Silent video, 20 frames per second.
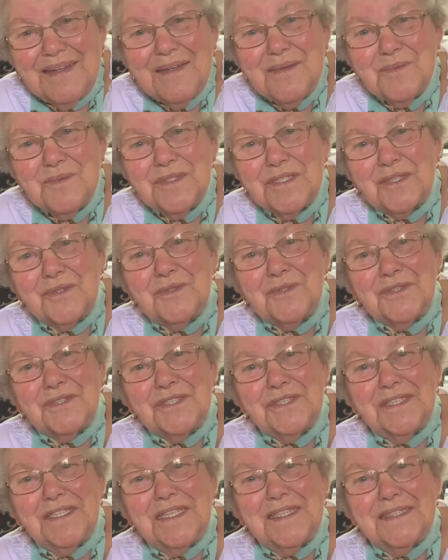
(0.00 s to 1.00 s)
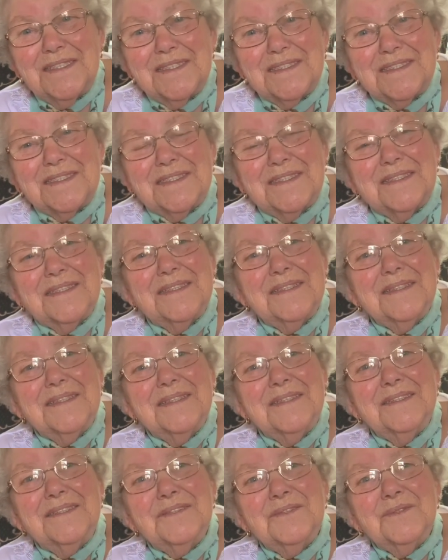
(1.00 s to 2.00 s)
with horse and cart.
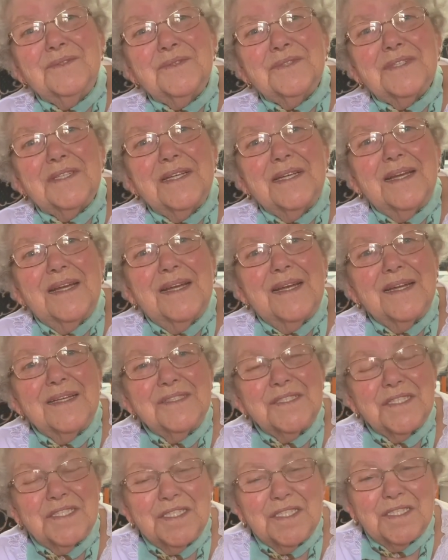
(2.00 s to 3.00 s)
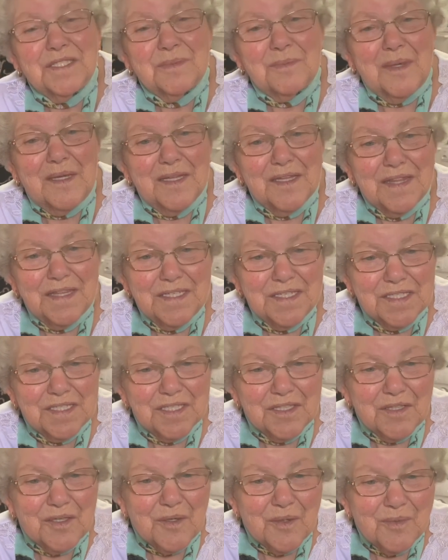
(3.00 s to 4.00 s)
And there's Elsie Smith used
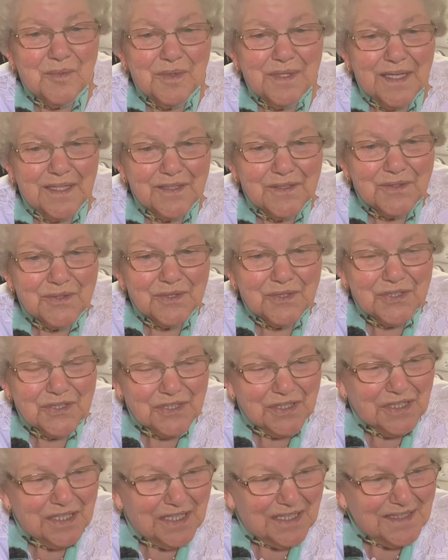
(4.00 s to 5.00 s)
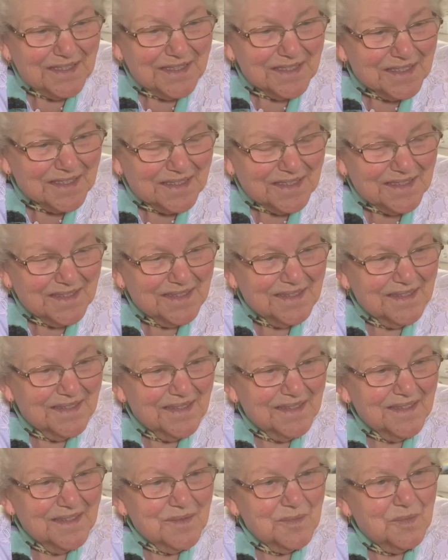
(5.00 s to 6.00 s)
to come with her horse and cart.
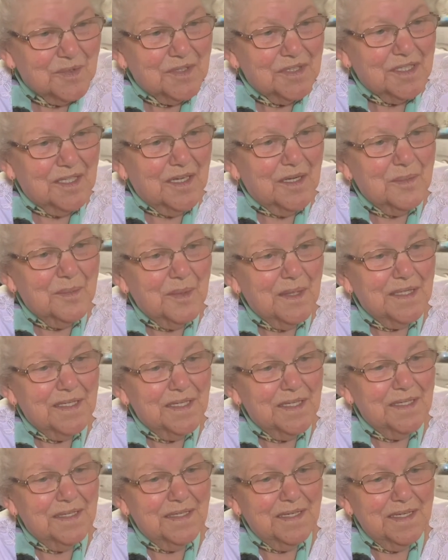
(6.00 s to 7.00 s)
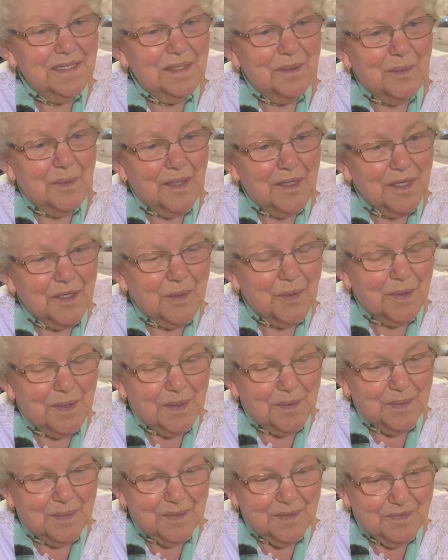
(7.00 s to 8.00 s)
Because I mean, you know, my
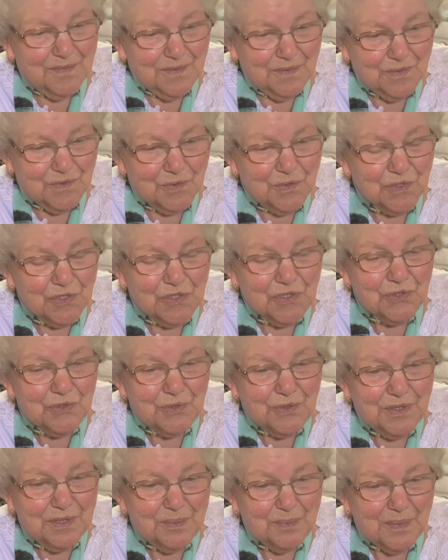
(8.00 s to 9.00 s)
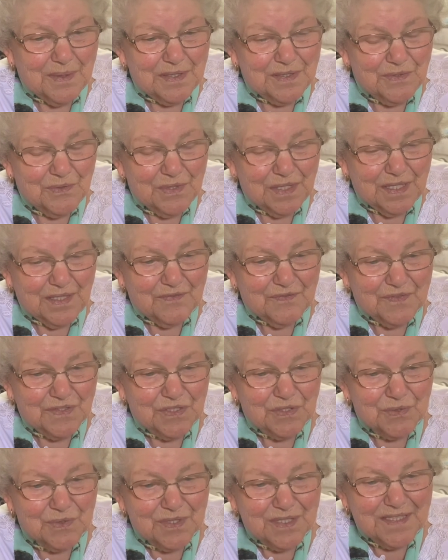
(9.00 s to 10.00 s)
road Joy, my daughter, when
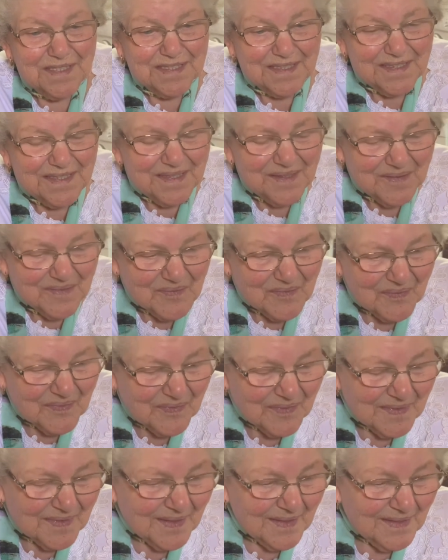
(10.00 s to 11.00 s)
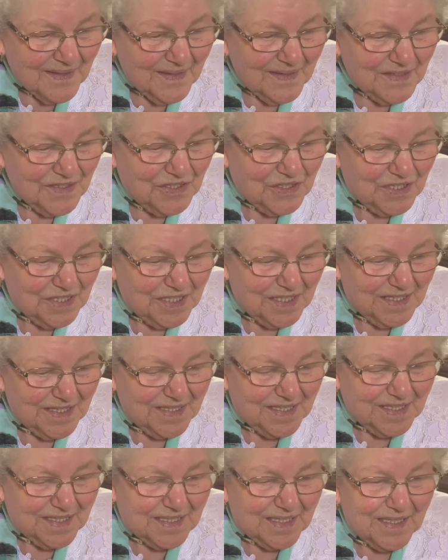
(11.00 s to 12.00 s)
she was little, she
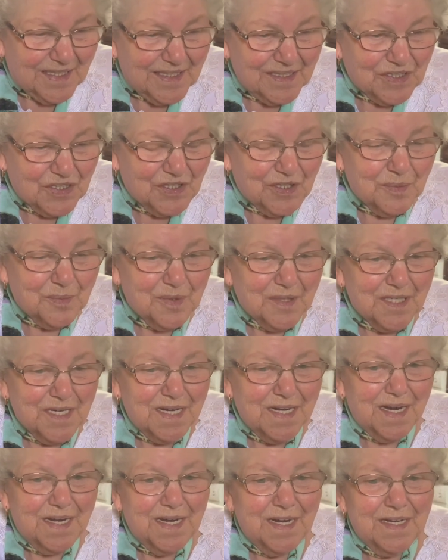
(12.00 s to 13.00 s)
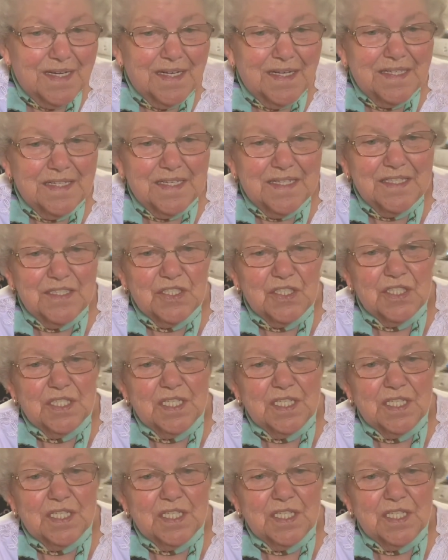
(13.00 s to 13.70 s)
says, she come running in any day and she